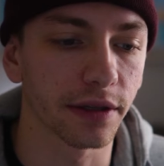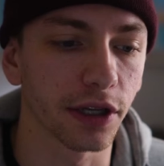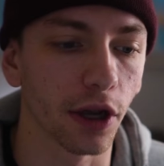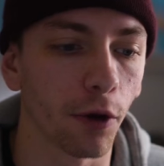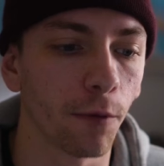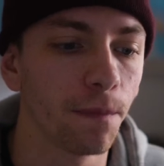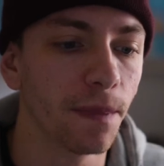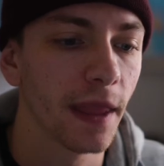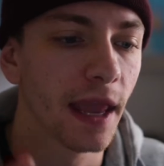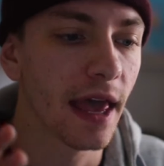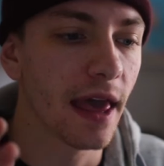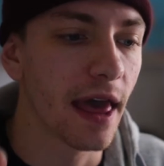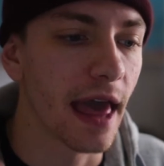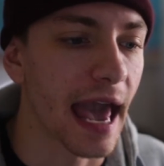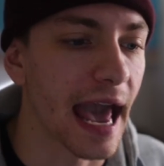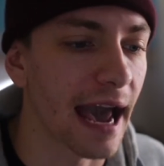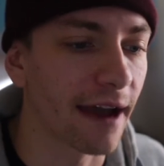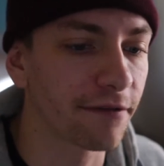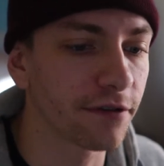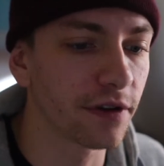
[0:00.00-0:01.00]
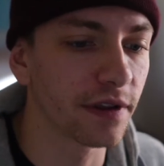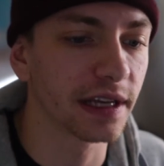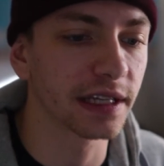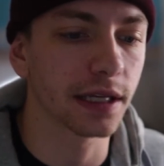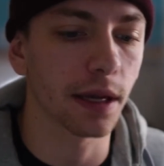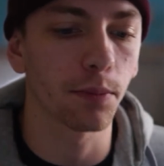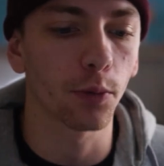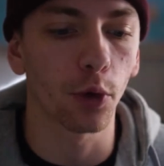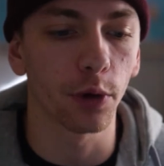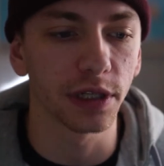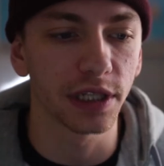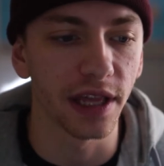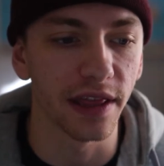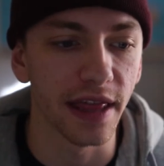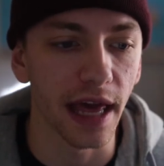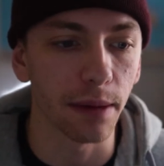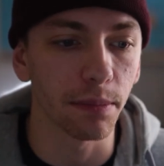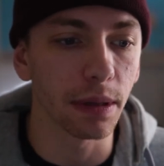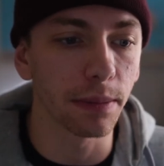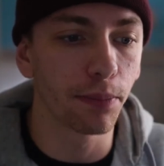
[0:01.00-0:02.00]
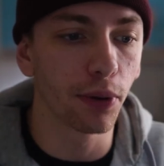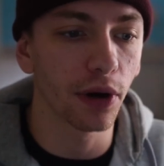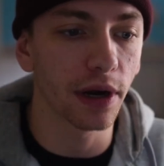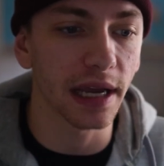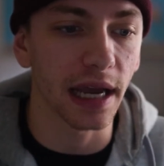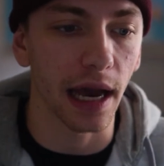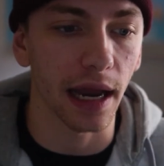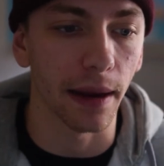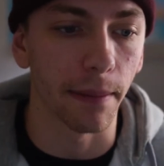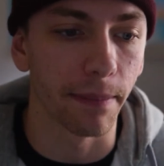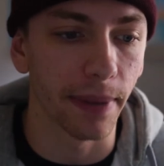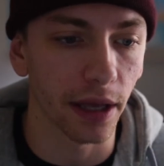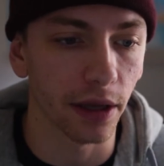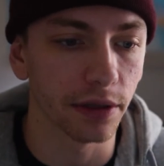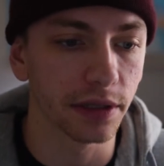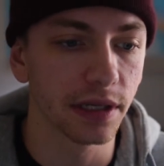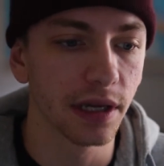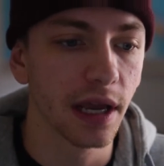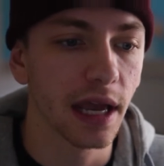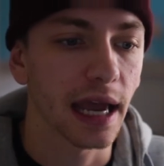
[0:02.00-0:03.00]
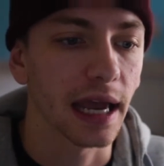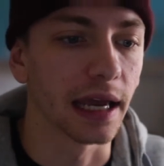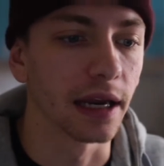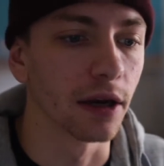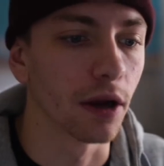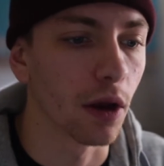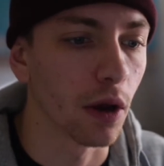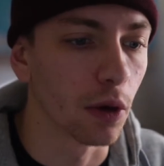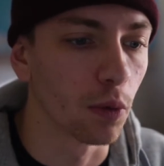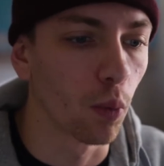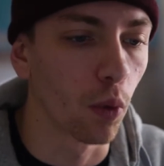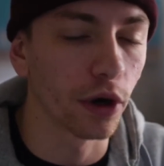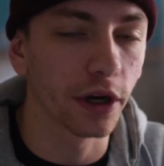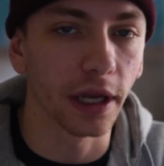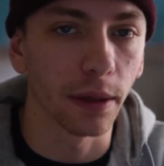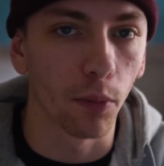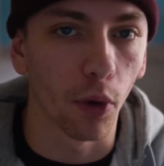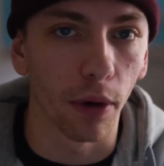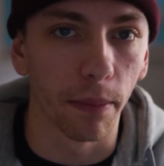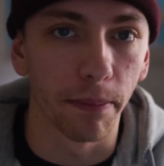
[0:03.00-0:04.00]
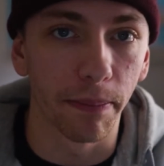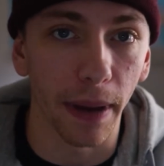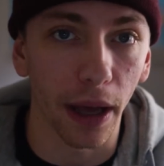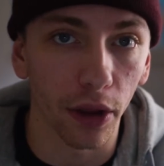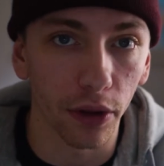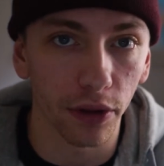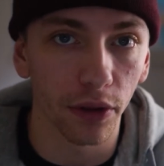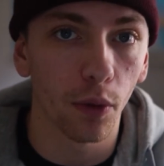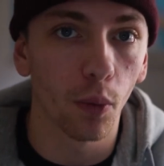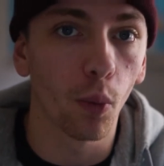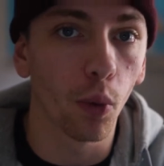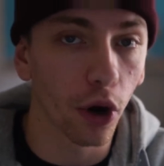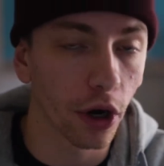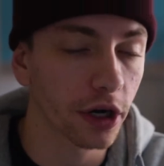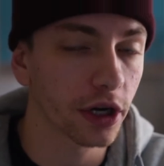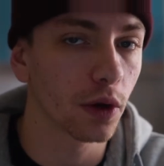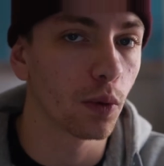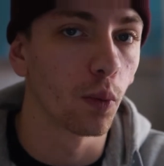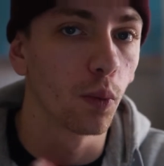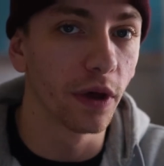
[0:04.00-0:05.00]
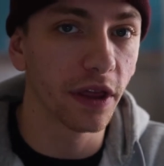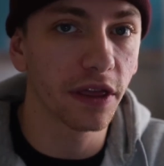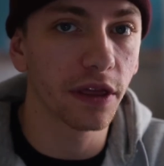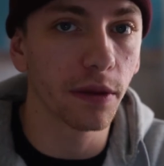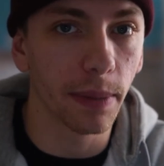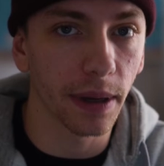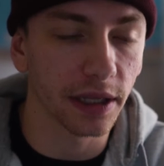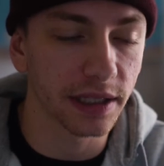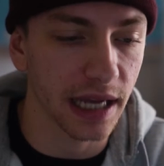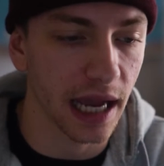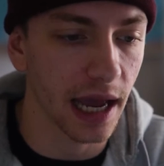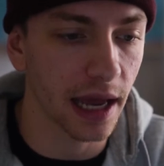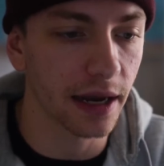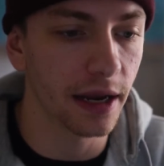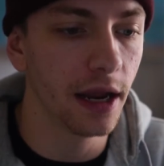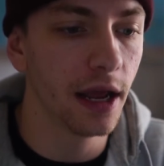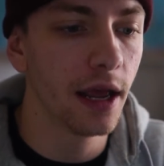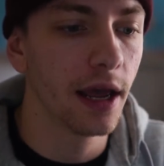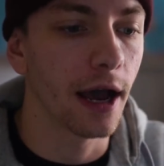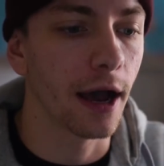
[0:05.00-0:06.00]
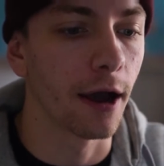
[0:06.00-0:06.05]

So after this, I'm going to then be putting on a belt and, and working more belt work with the belt on,